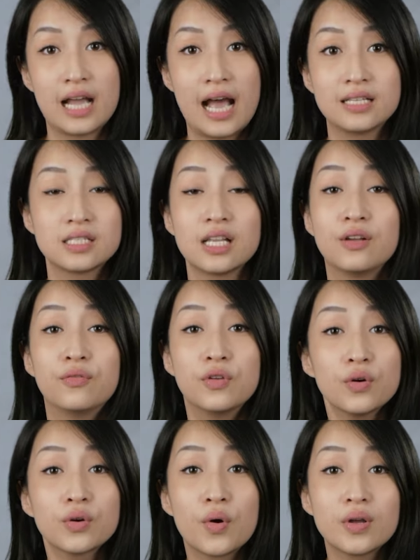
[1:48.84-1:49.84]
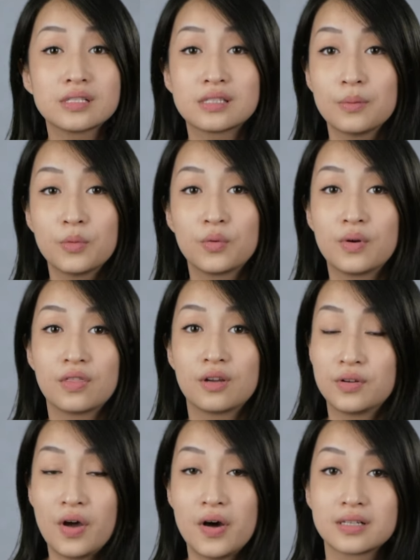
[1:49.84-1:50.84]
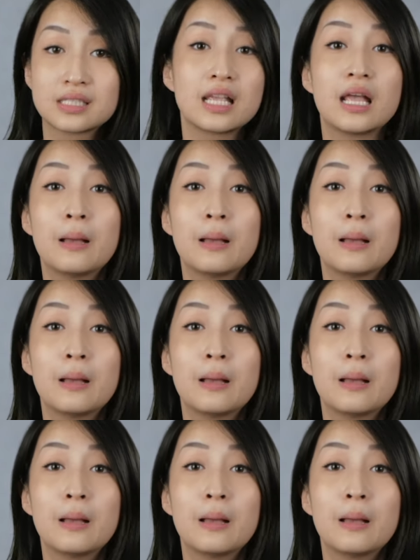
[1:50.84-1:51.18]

guys, if you're going somewhere with your dogs,